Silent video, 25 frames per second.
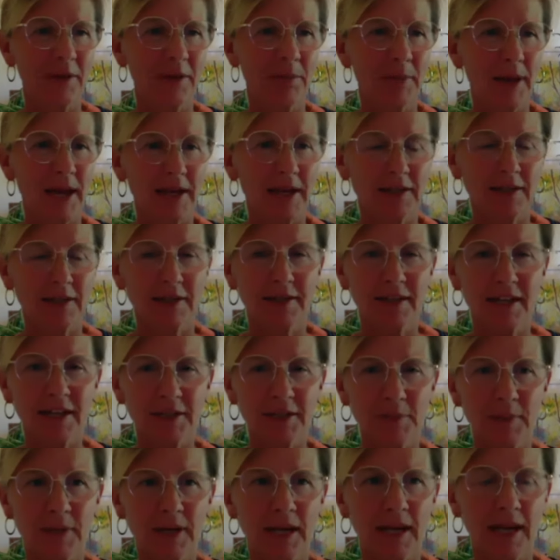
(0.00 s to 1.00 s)
Impact
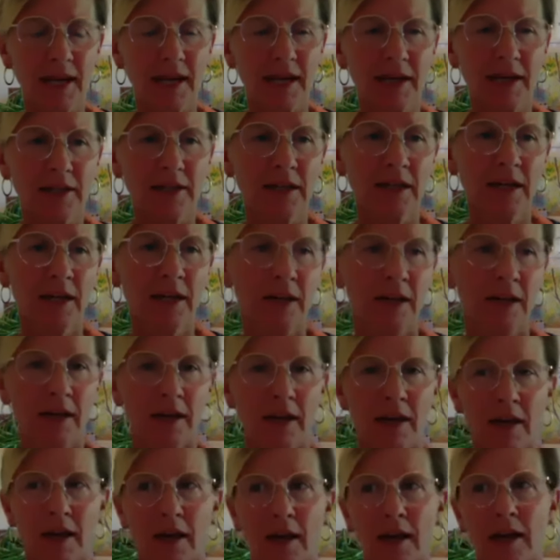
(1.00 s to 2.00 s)
Assessment Act,
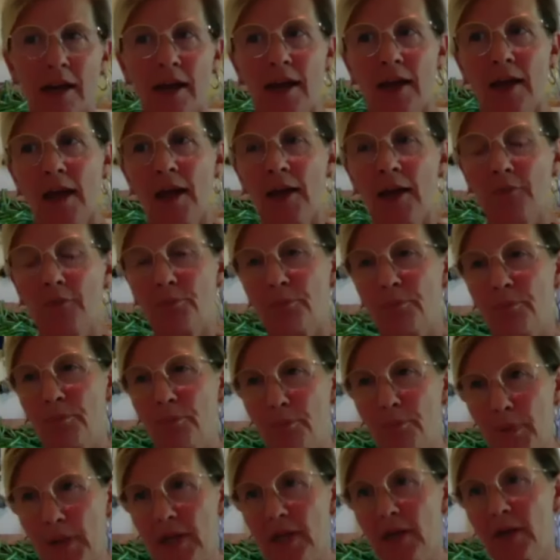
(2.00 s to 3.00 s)
A
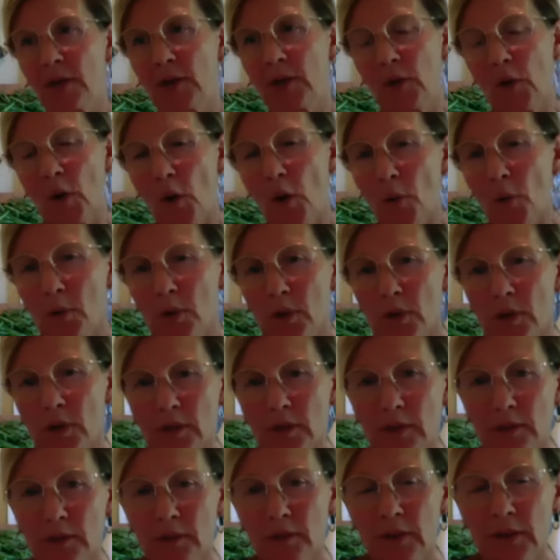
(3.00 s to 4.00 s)
big
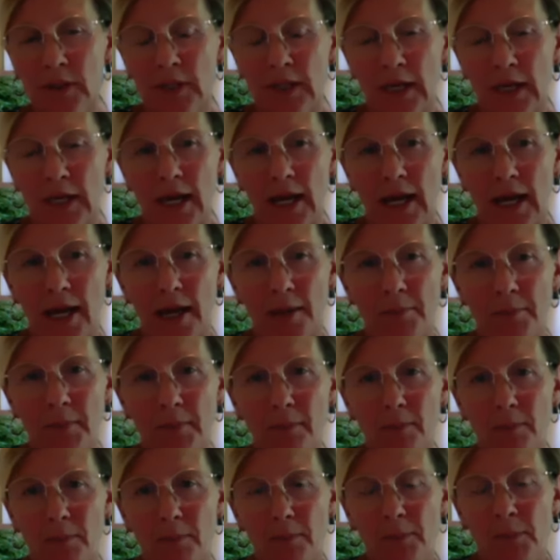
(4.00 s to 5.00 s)
coal,
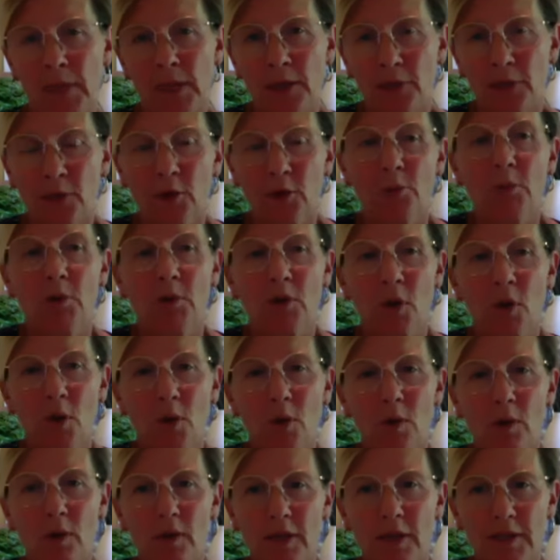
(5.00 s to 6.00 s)
thermal
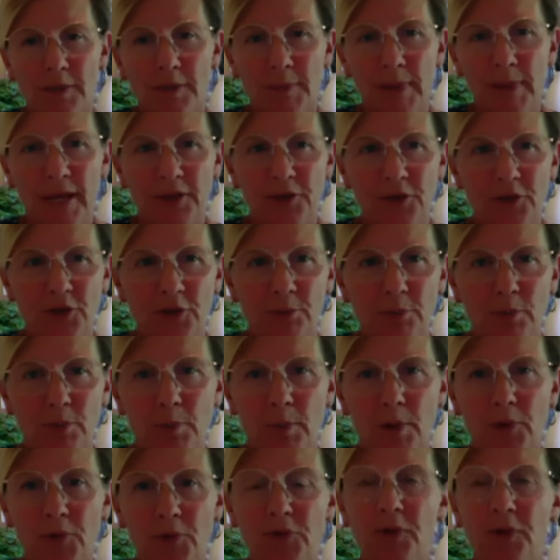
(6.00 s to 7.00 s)
coal expansion
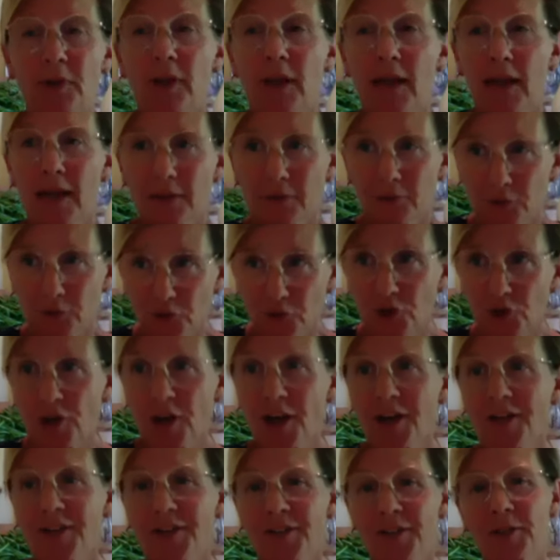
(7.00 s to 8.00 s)
proposal has
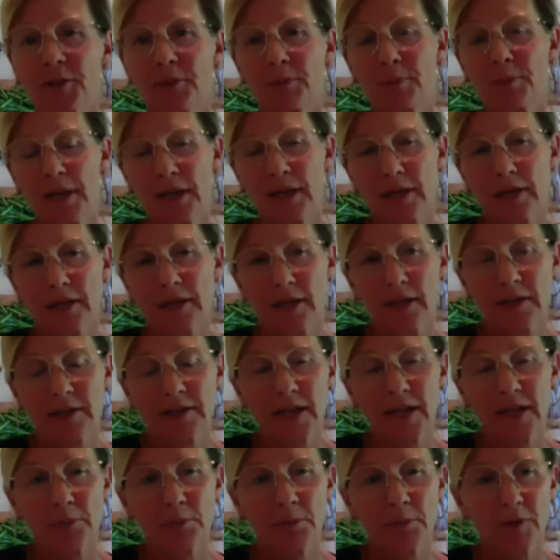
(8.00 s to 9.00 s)
just been
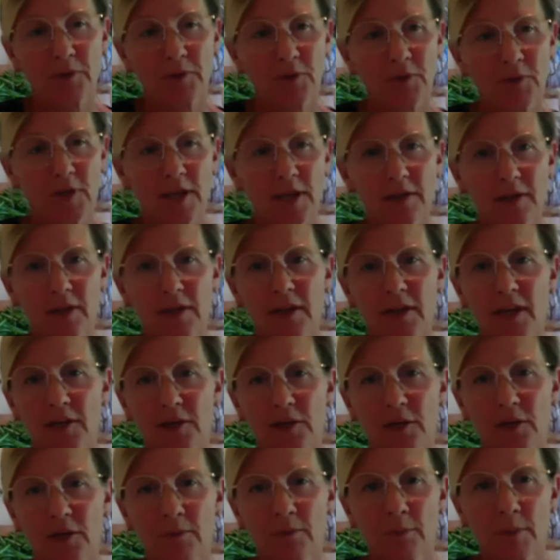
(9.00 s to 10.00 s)
accepted for
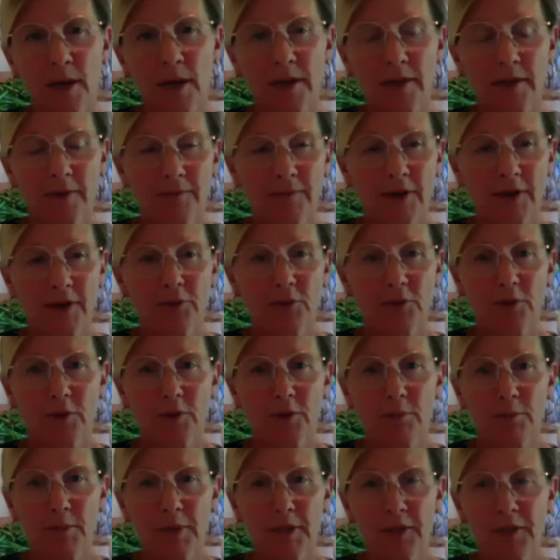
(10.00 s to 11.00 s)
designation by the federal
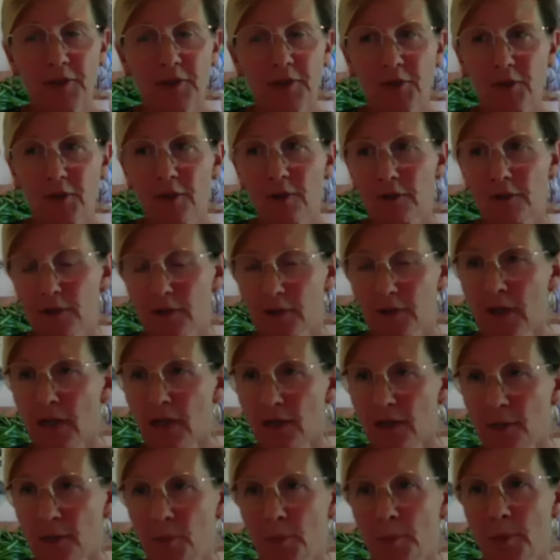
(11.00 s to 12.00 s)
minister.
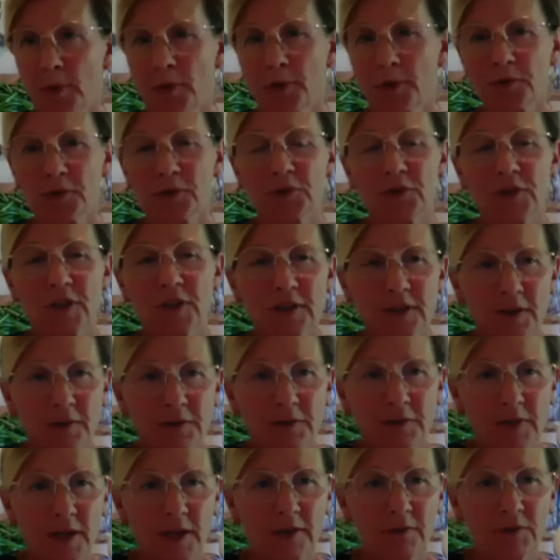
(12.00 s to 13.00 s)
The proposal is just
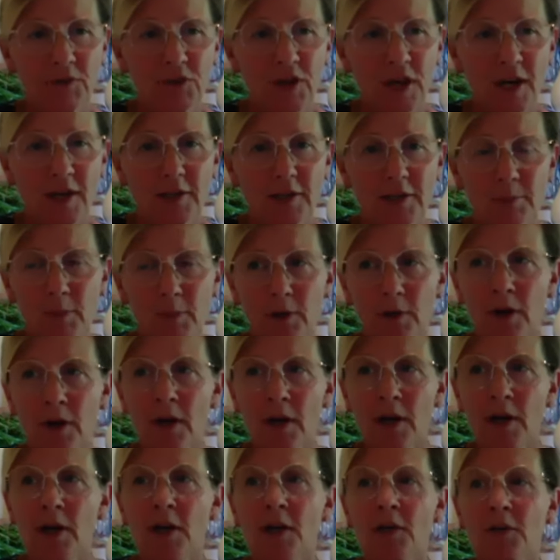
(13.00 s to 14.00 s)
outside of Jasper
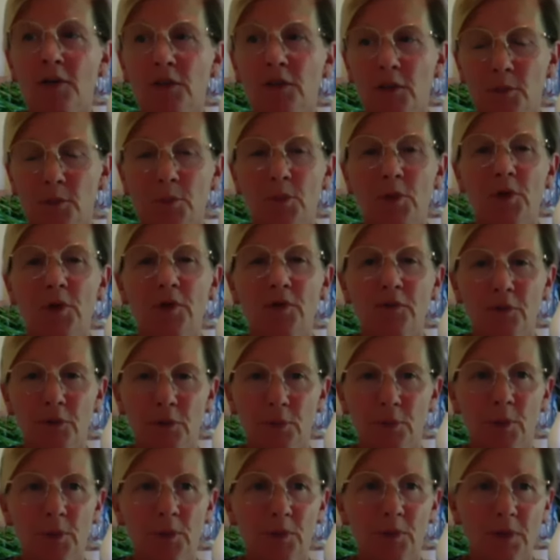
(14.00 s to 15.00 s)
to move
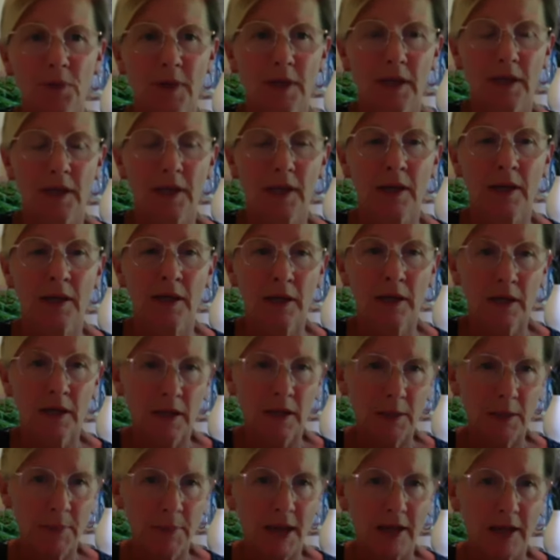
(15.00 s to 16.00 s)
through the
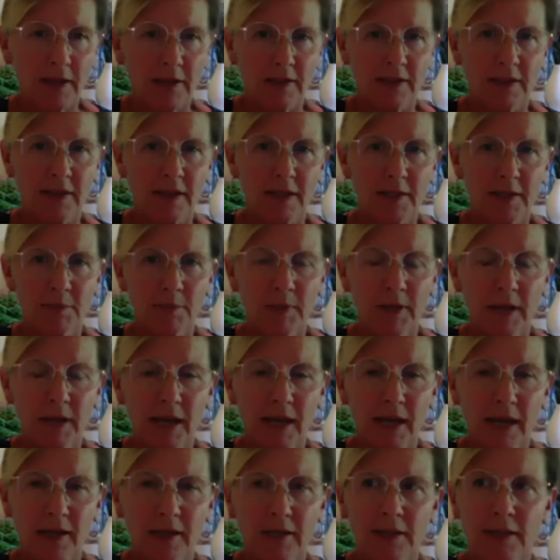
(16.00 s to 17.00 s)
Impact Assessment
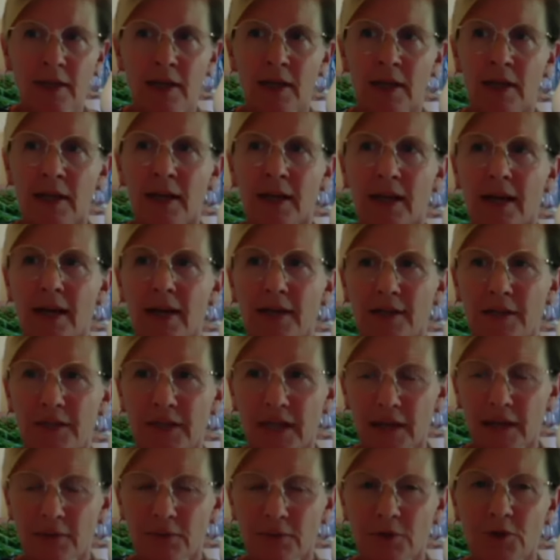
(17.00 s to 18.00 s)
Act, and
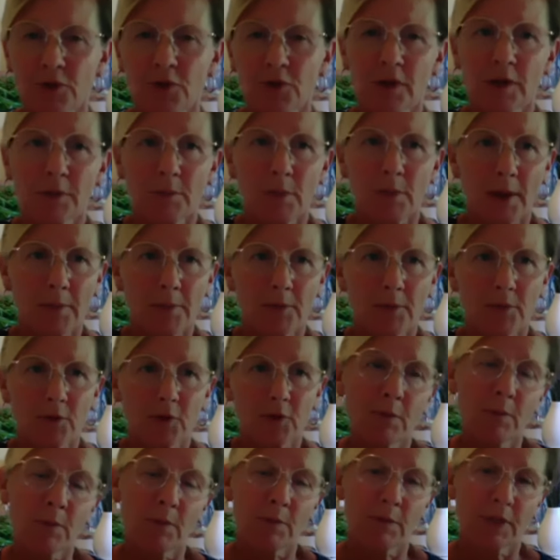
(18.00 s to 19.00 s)
downstream,
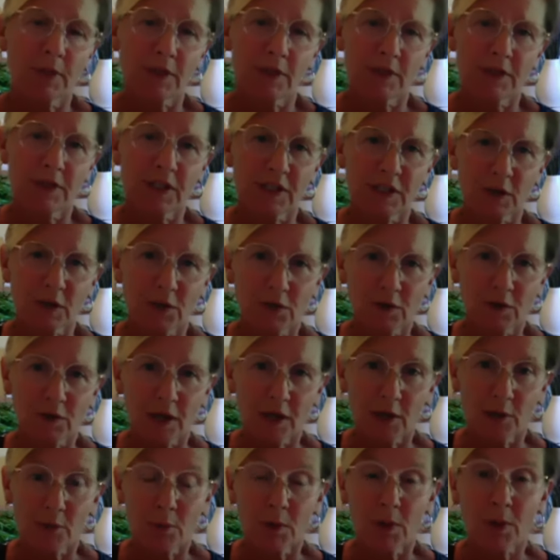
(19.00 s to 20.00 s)
upstream emissions
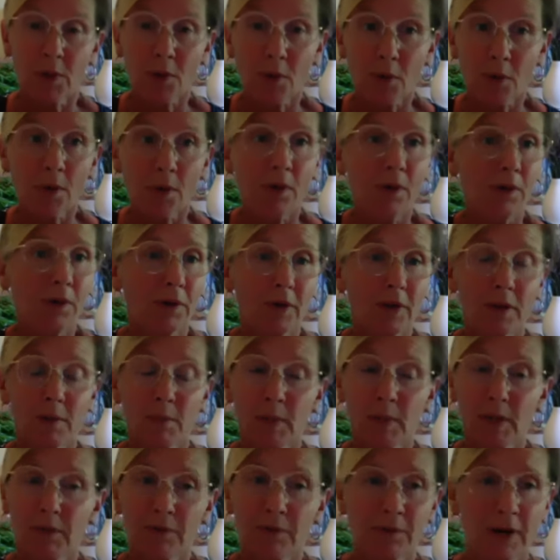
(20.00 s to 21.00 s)
associated with coal are going to
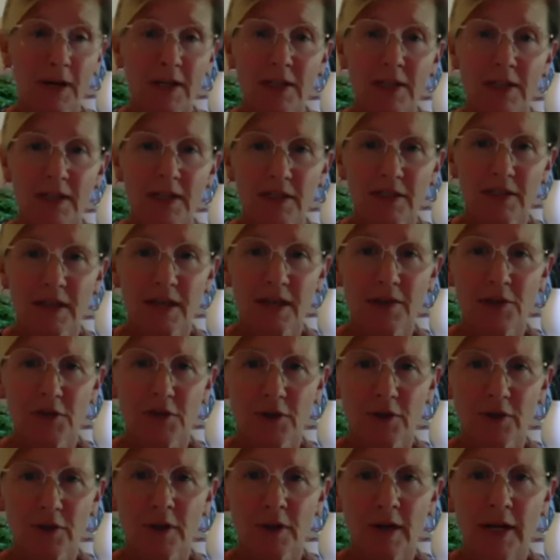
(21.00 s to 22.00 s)
be front and
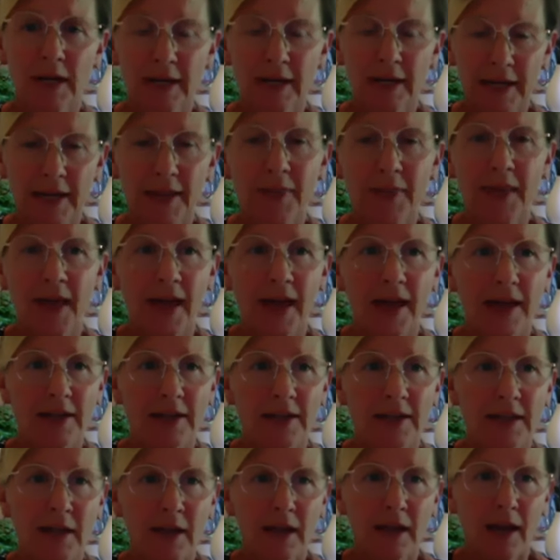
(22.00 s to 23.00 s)
center in that
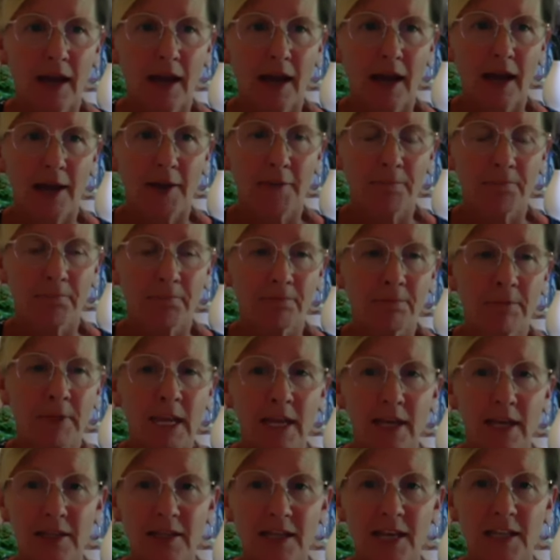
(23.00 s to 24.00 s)

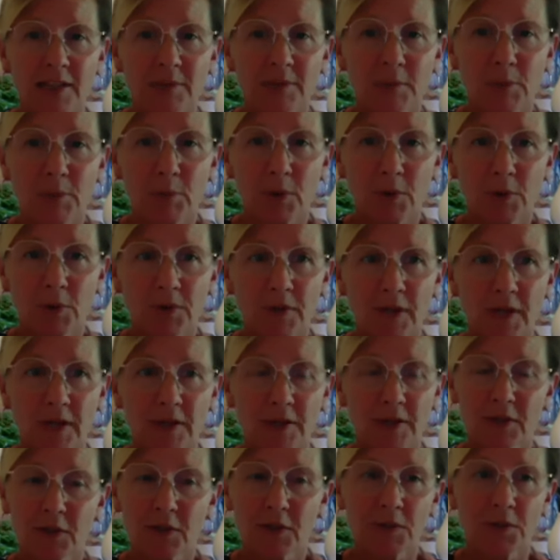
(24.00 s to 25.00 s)
assessment
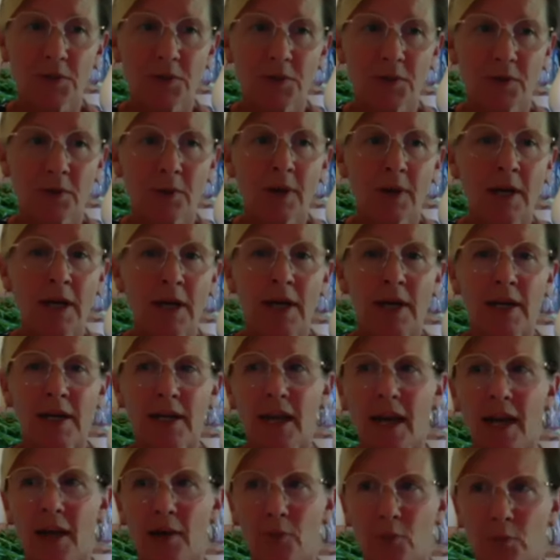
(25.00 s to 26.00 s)
process too. So
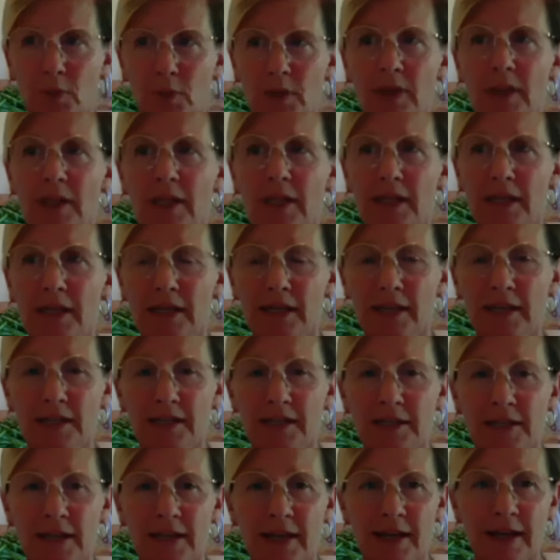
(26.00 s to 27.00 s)
yeah, it really
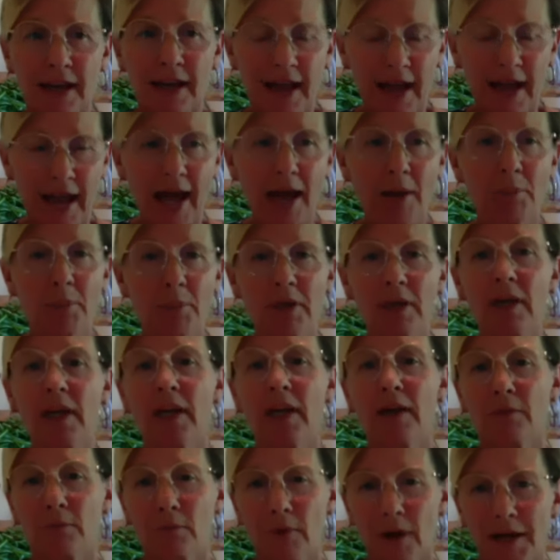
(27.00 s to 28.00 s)
is
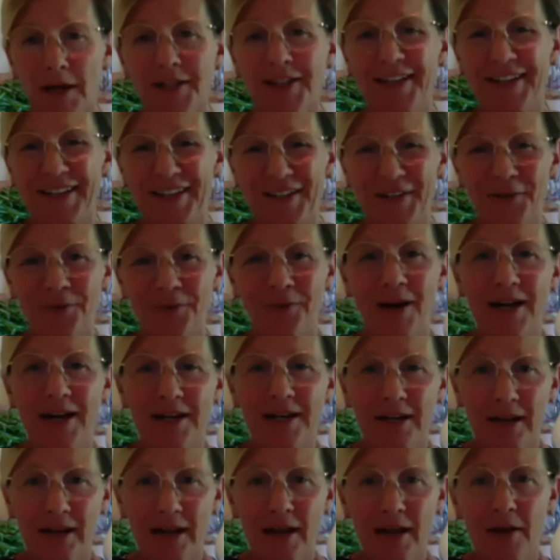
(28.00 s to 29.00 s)
happening right here, right
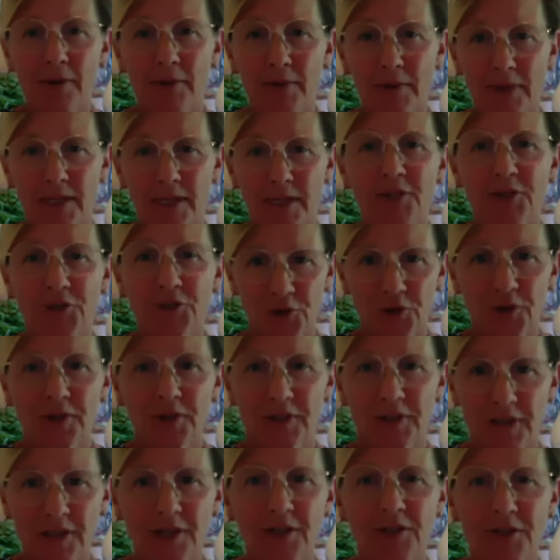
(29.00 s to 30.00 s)
now in this
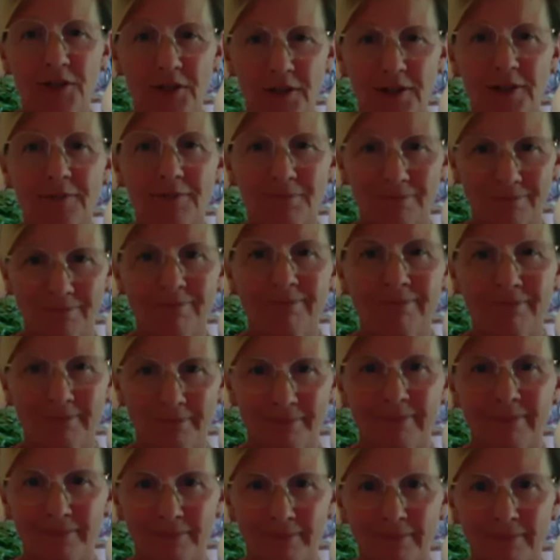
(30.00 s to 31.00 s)
jurisdiction.
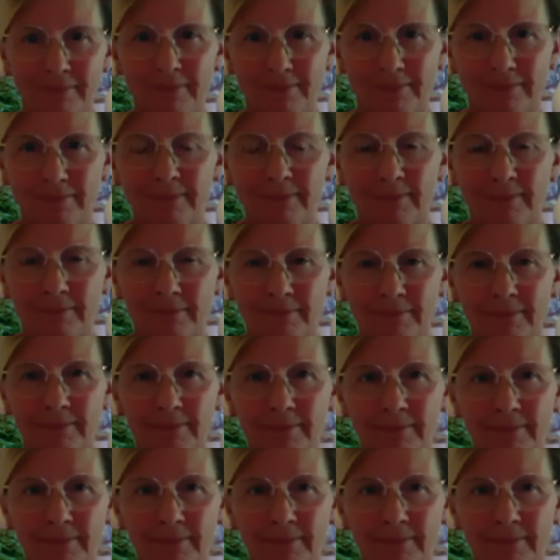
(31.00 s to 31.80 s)
And I